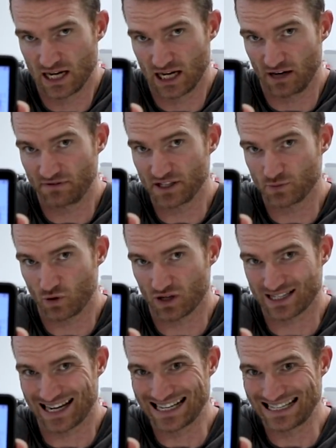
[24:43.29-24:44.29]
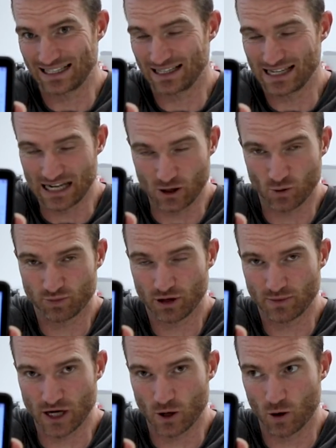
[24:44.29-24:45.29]
If this works ideally, it will
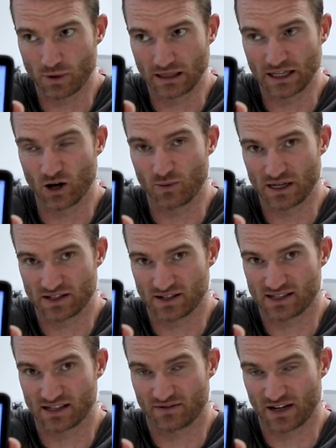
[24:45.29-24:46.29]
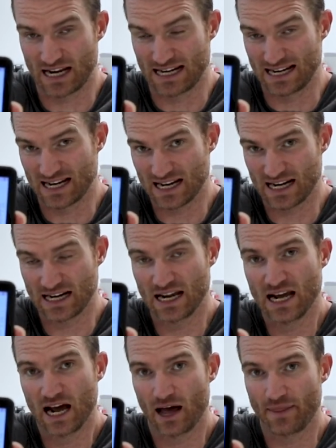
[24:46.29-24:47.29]
probably go up a little bit to 7, 8, 9,
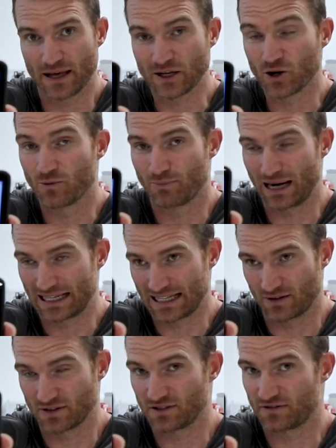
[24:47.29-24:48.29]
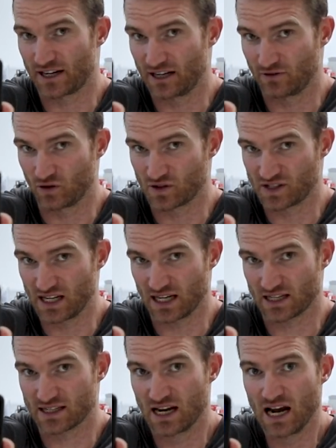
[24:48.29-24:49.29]
and then come back down to 5 or
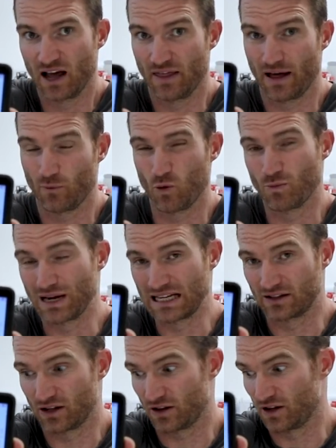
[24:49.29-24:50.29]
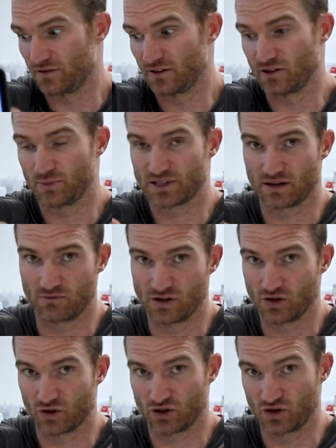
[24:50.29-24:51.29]
6. That will mean that the 50%
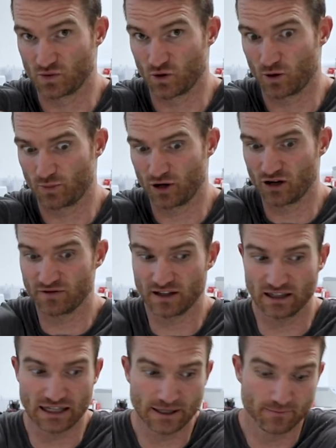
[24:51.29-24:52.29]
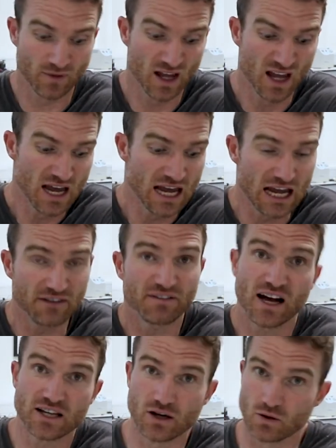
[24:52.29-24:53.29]
reduction has worked perfectly. If
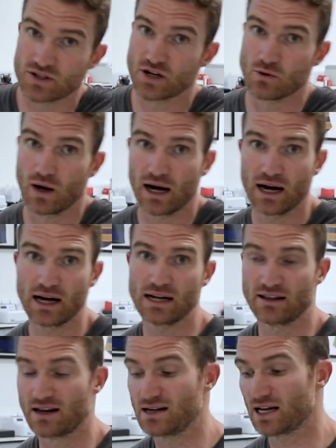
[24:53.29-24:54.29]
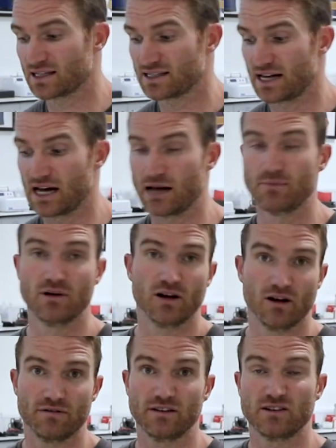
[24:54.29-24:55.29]
I go too high, then next time
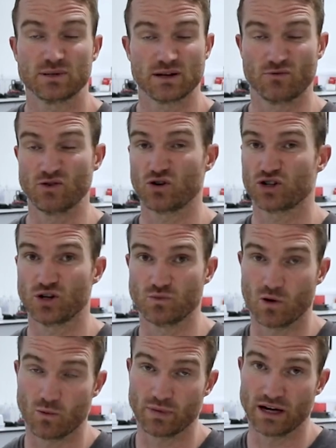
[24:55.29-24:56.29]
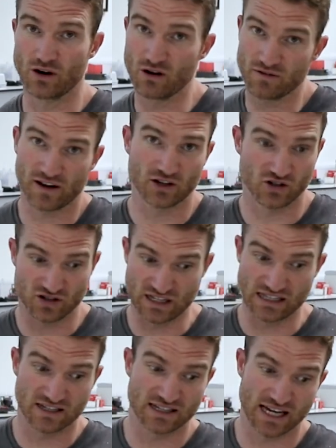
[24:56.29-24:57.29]
a 50% reduction won't be enough. I'll just
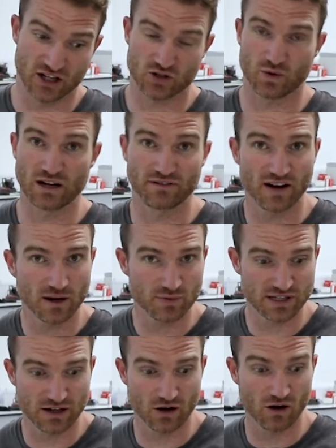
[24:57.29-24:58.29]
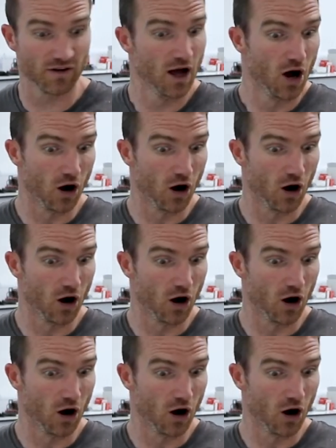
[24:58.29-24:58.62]
need to take a 25% off.